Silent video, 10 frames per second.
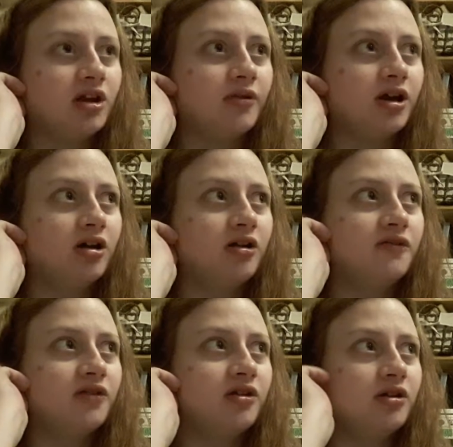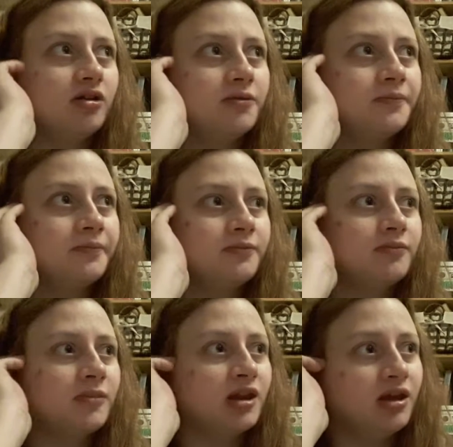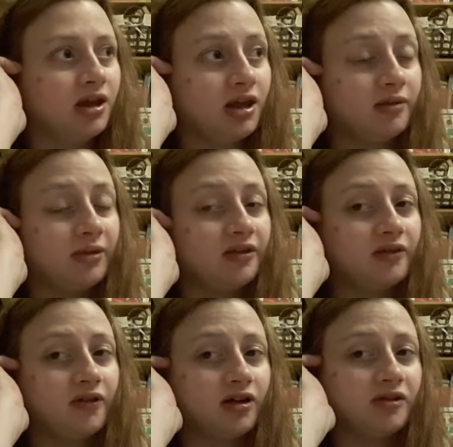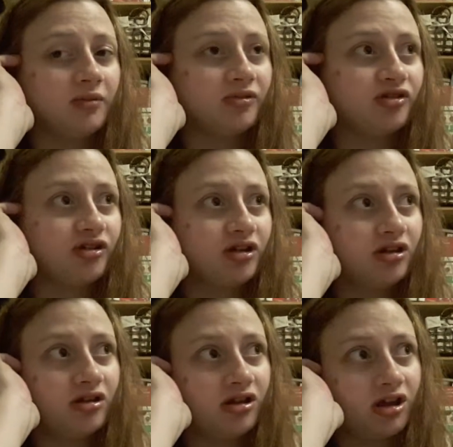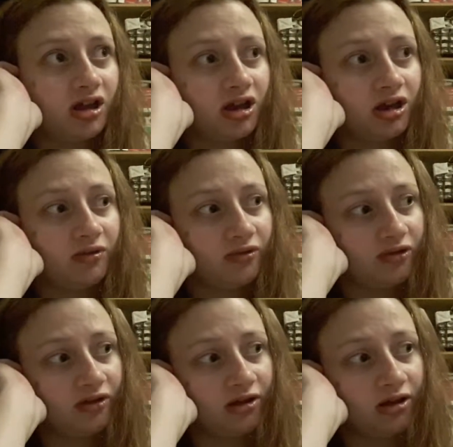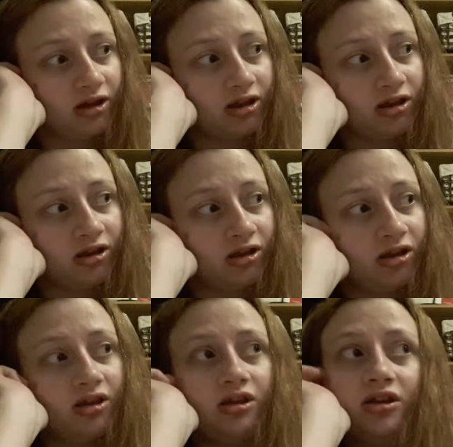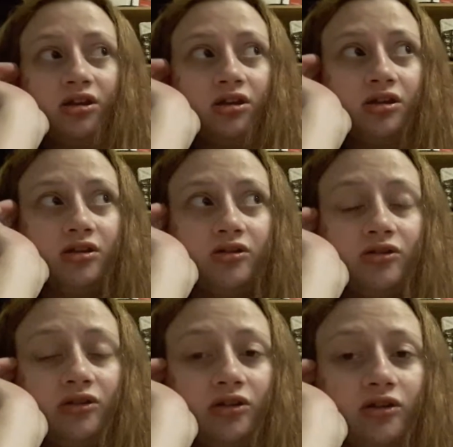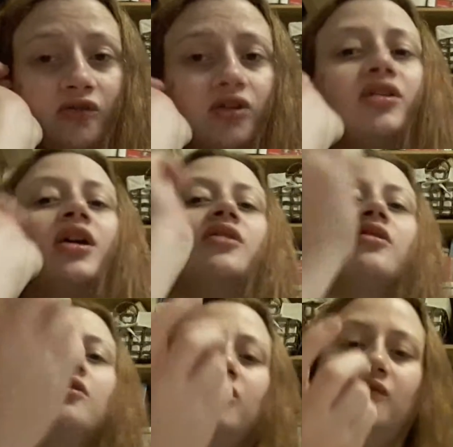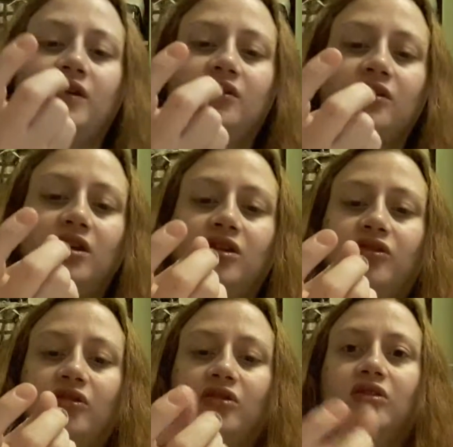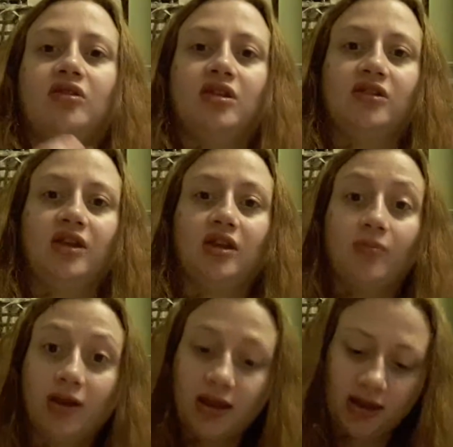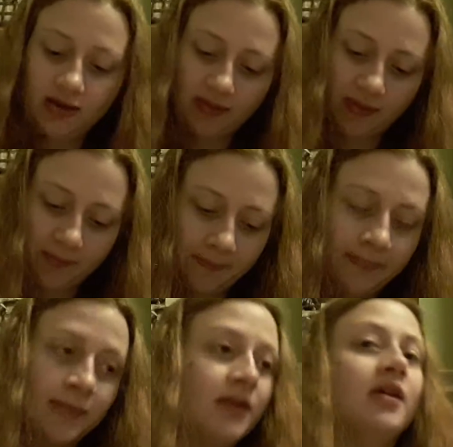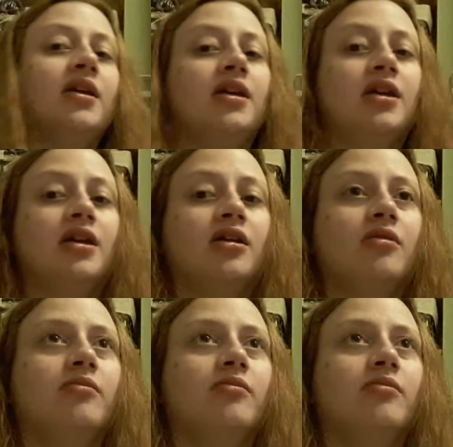Anyway, after he had a massive high temperature, and it was like 2-3 days after the vaccinations had taken place, he